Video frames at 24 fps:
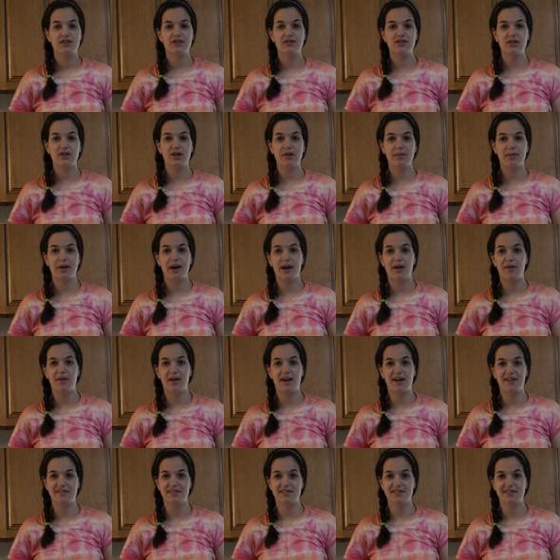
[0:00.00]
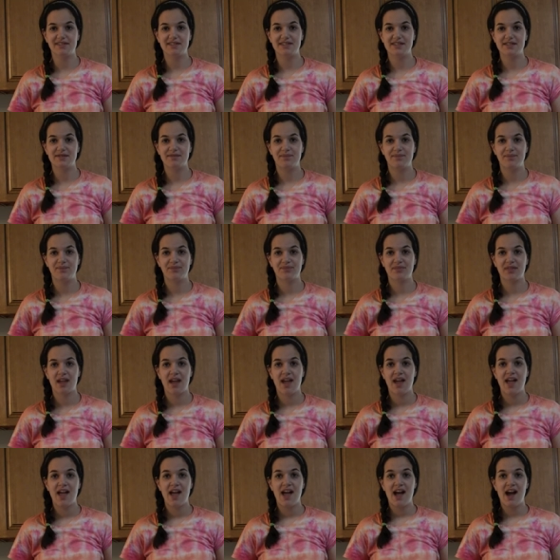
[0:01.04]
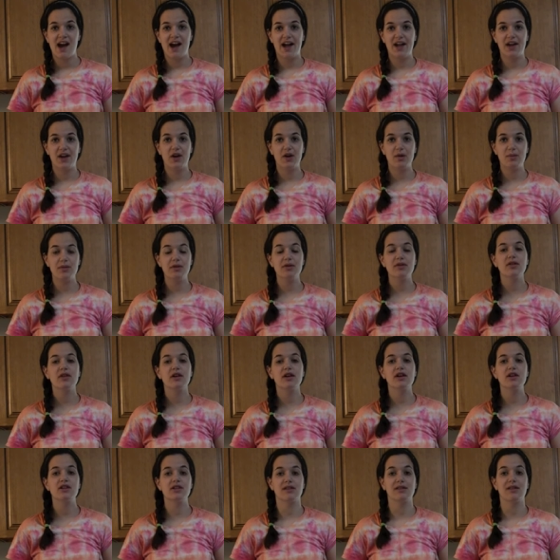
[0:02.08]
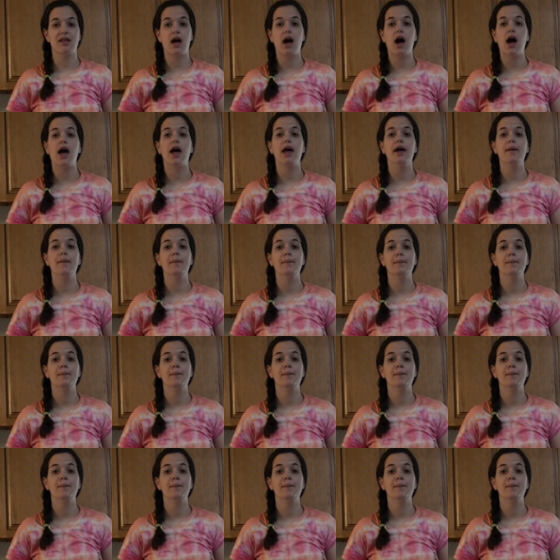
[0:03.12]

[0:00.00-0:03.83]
store-bought waffles. I hope you learned a lot.